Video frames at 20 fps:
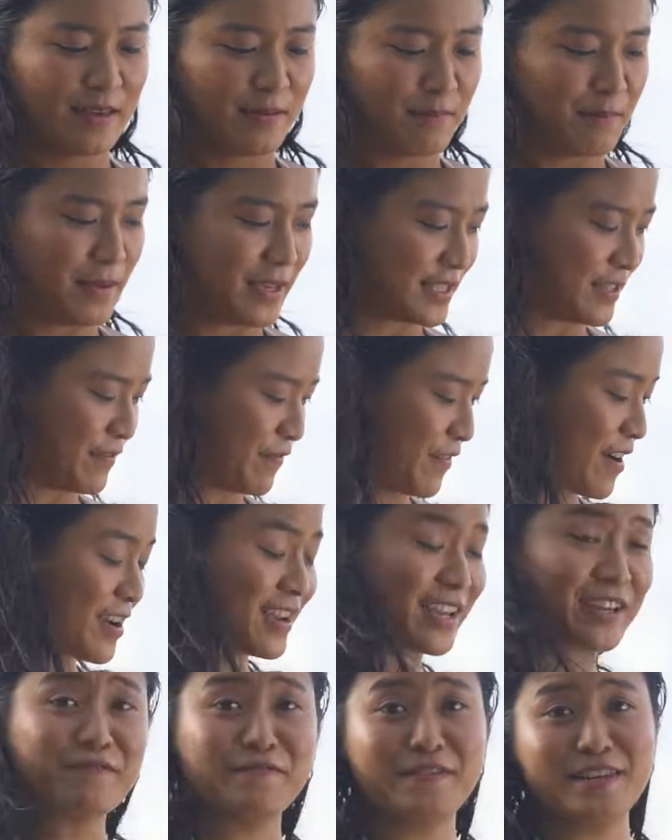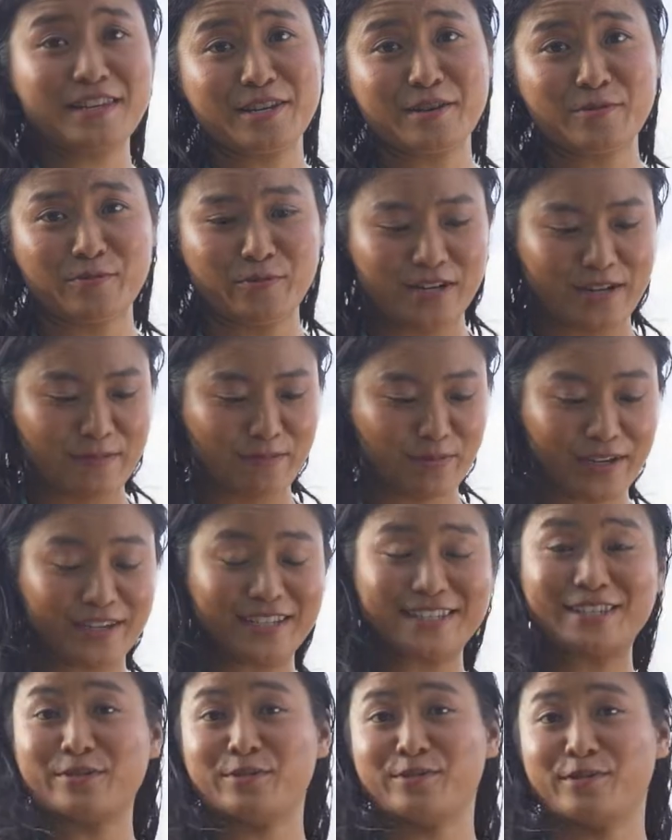makes it very convenient when I bring
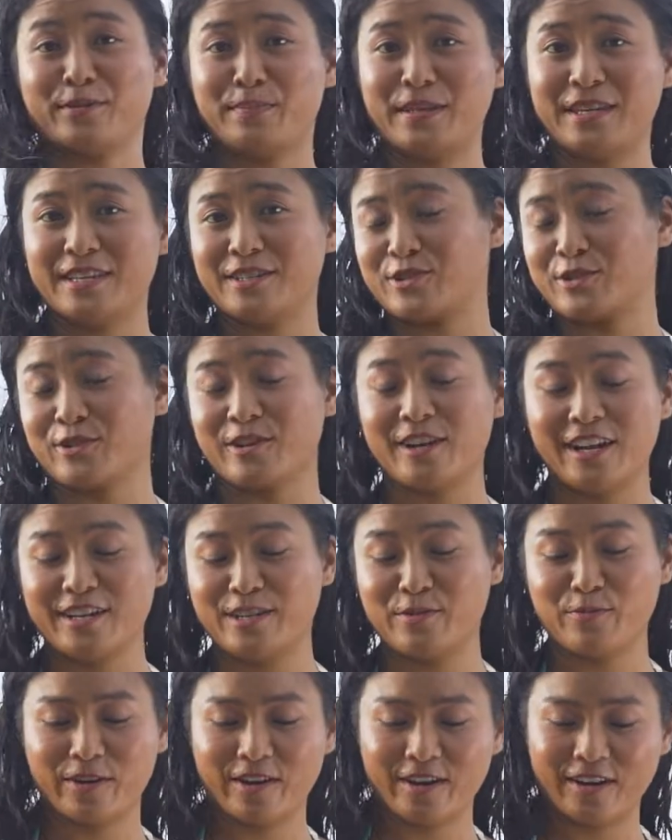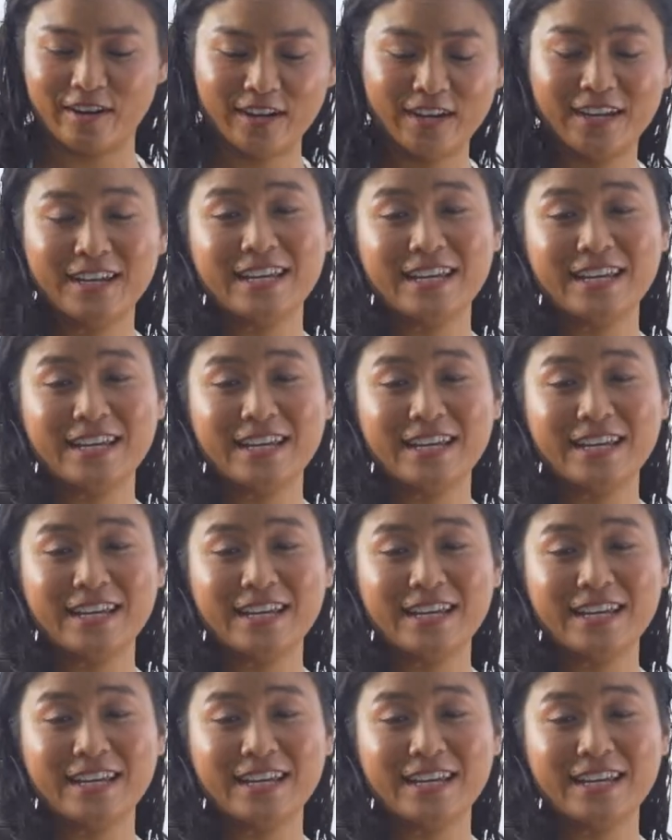it to the beach or anywhere,